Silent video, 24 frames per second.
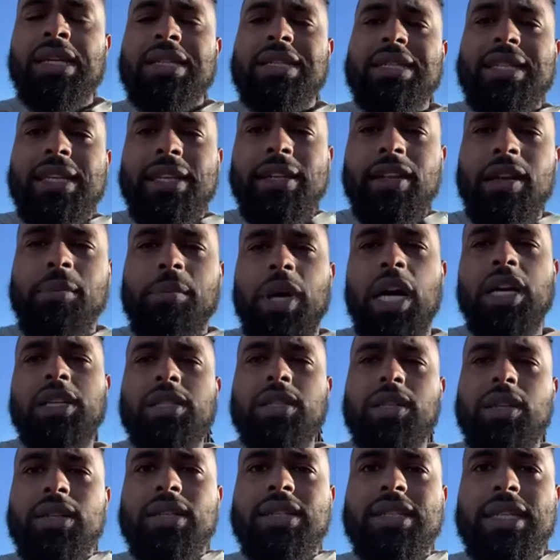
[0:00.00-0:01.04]
See the
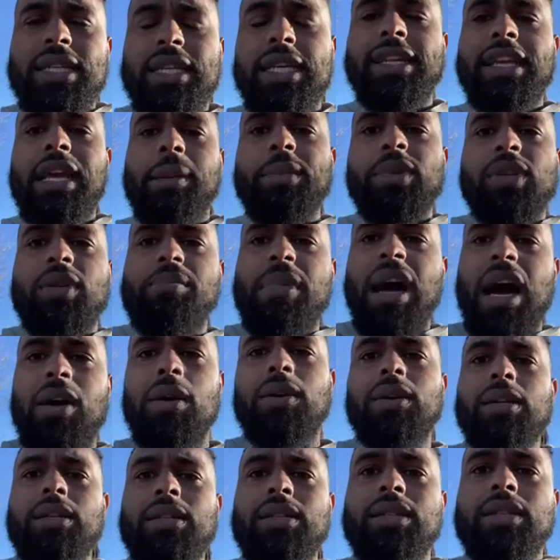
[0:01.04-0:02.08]
mustard seed can move
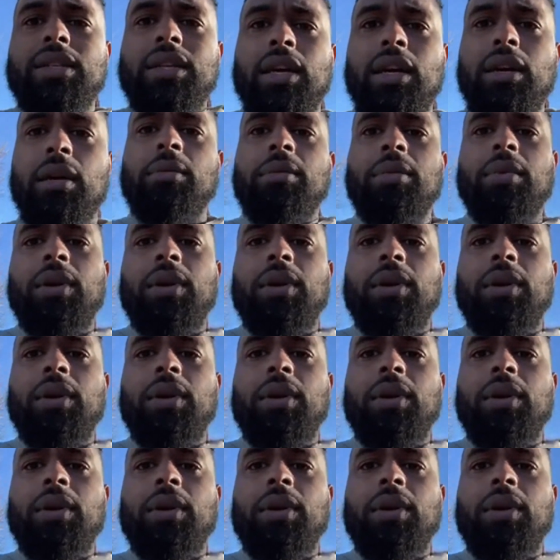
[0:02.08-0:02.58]
mountains. Yep.